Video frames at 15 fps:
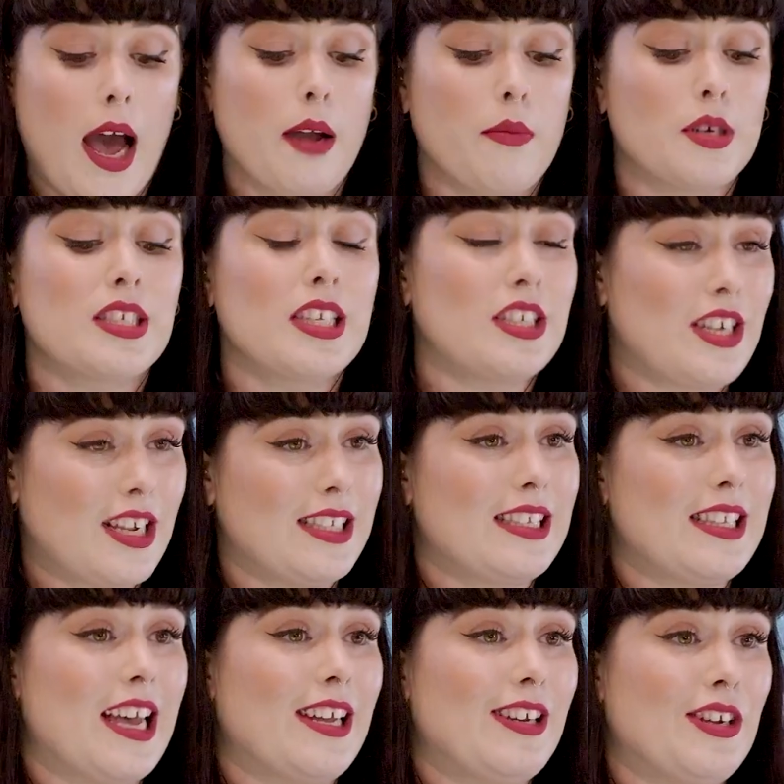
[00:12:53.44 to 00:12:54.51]
I would suggest
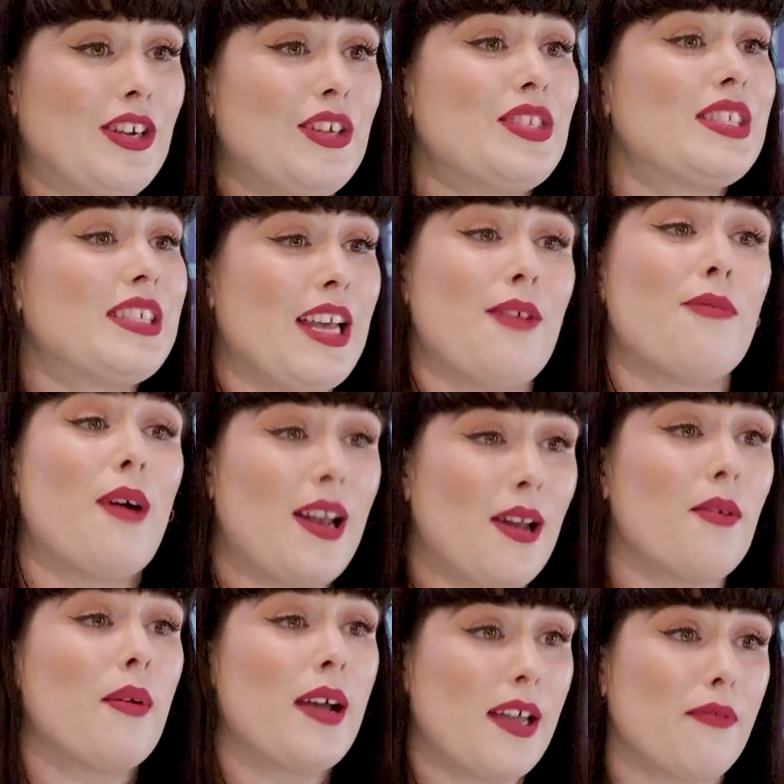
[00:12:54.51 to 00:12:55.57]
that you stay well
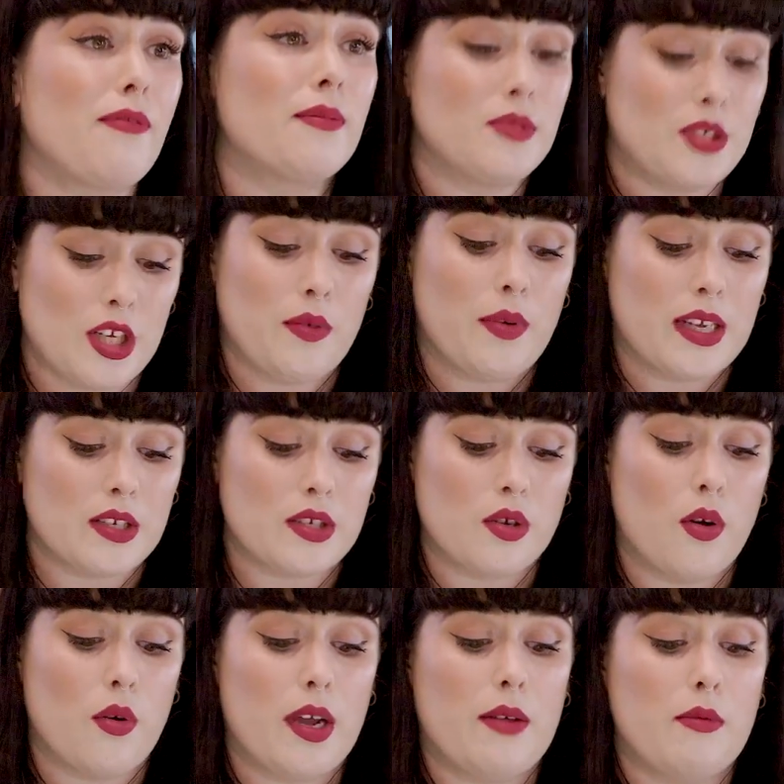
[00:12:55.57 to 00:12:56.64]
away from doing
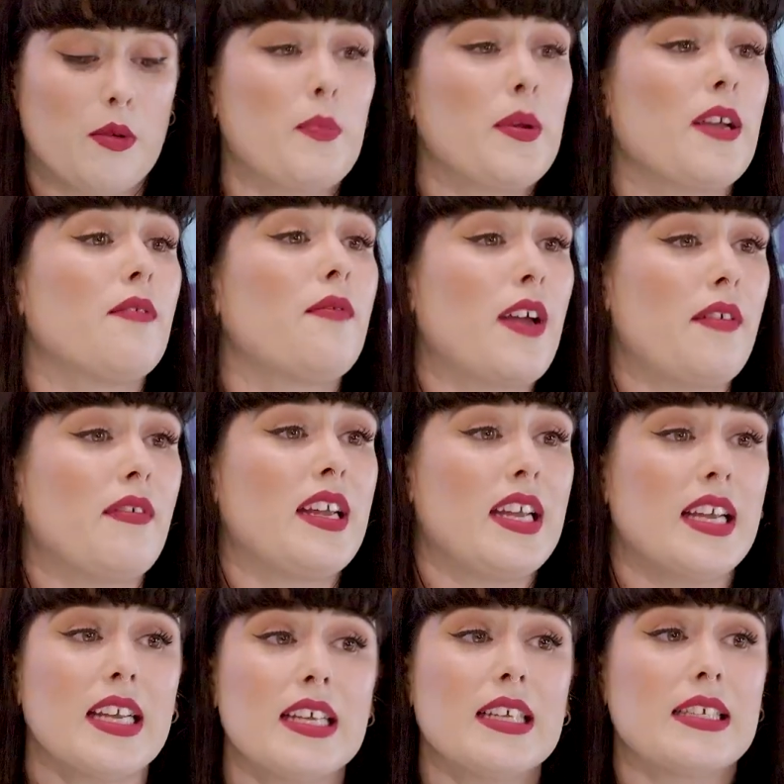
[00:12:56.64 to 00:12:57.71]
so. It would be a very
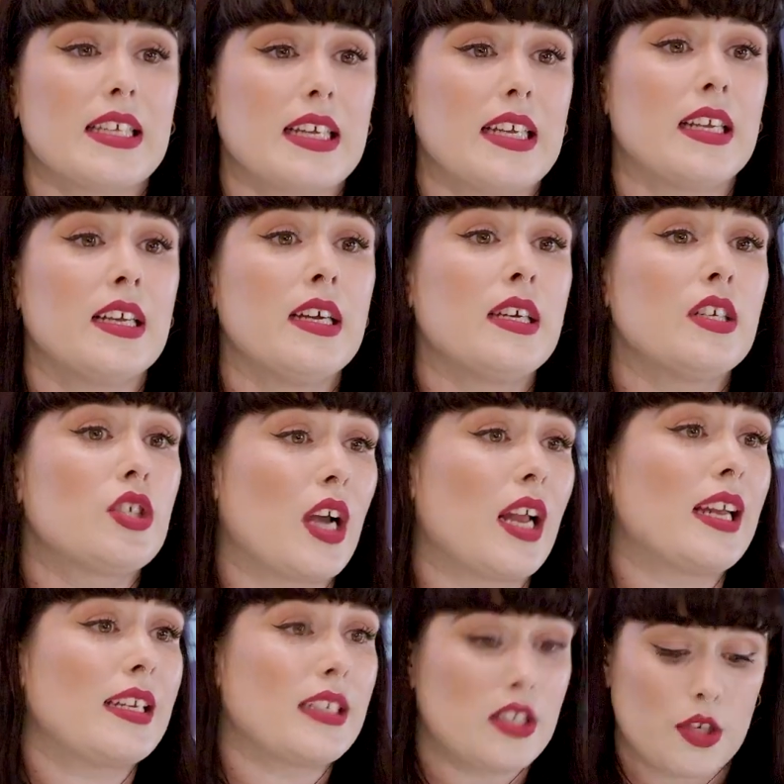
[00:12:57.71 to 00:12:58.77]
easy
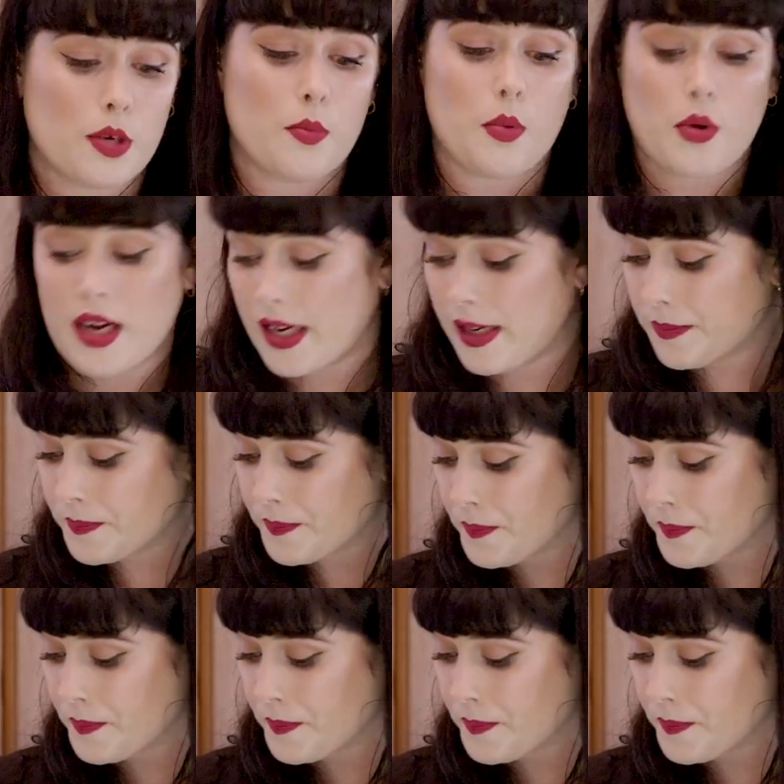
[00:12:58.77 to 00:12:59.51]
challenge to bring.